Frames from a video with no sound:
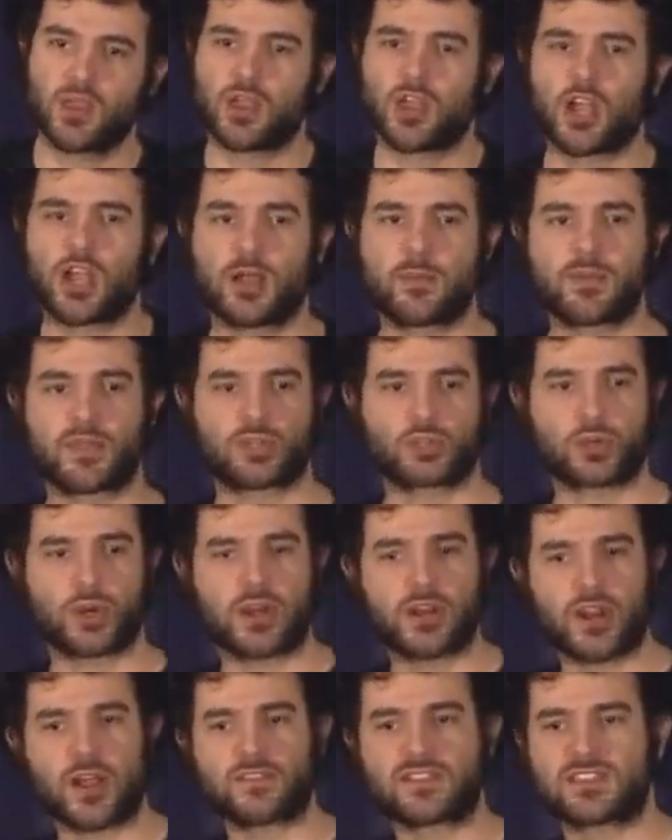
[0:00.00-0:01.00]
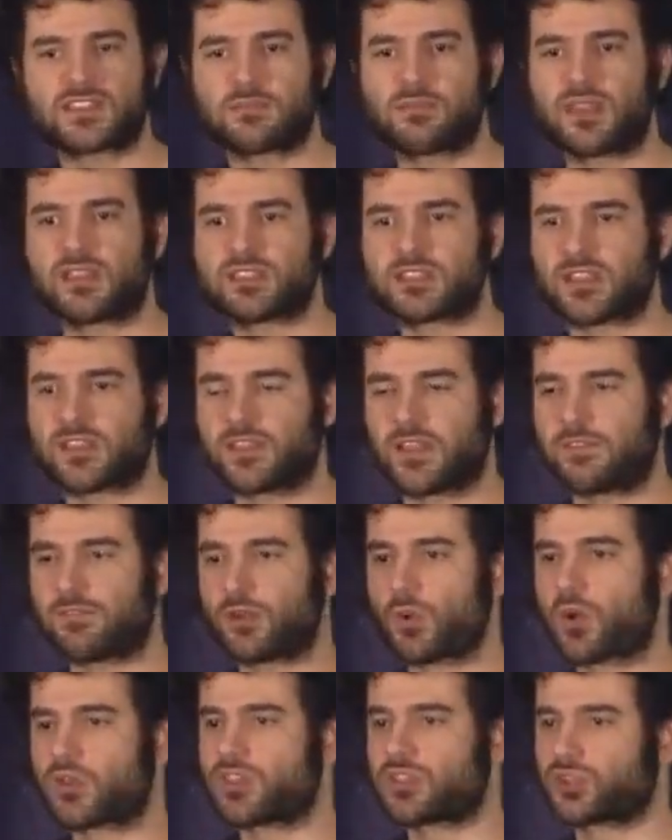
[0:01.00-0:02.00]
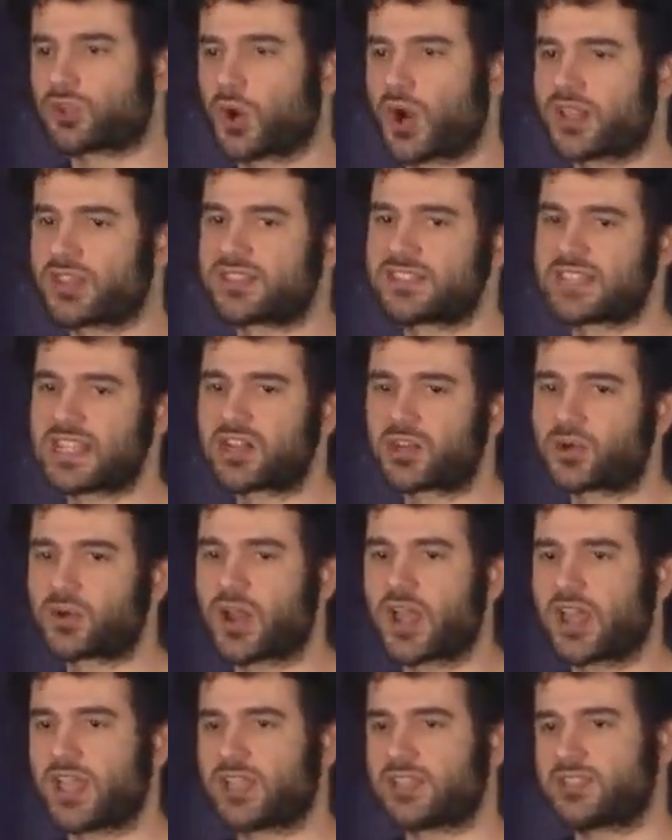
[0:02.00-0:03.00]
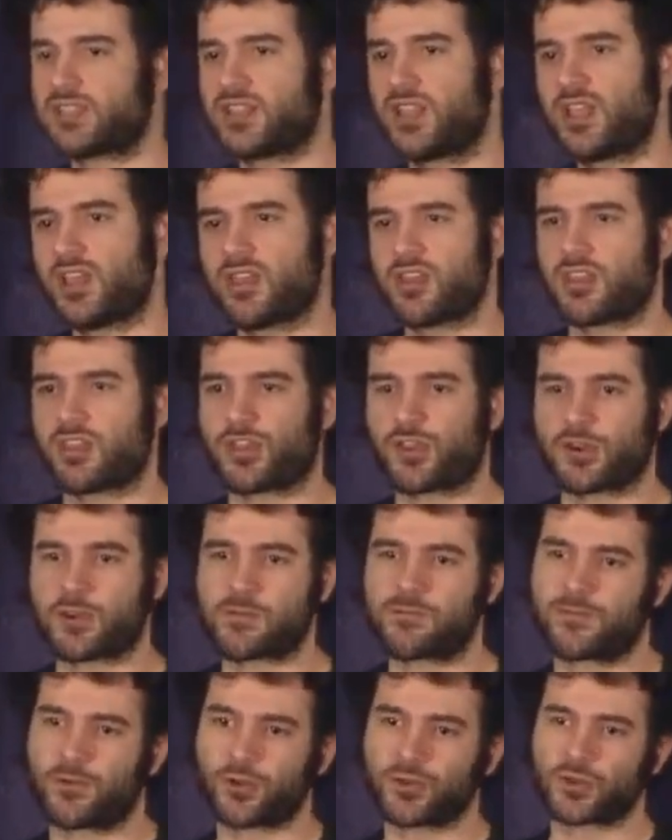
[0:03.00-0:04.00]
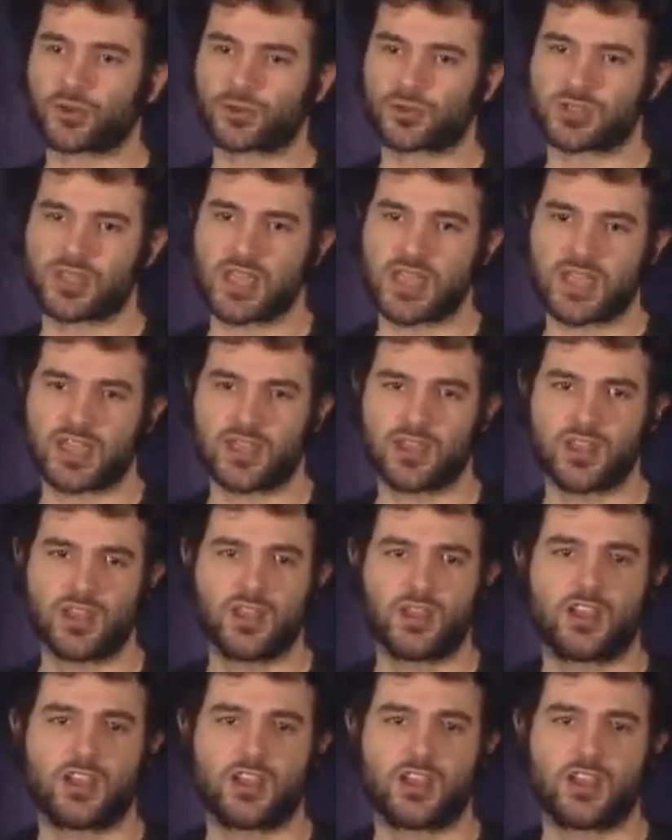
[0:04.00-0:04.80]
Uh, but the trade-offs is it means that if you want to try and synchronize an Ethereum full node today,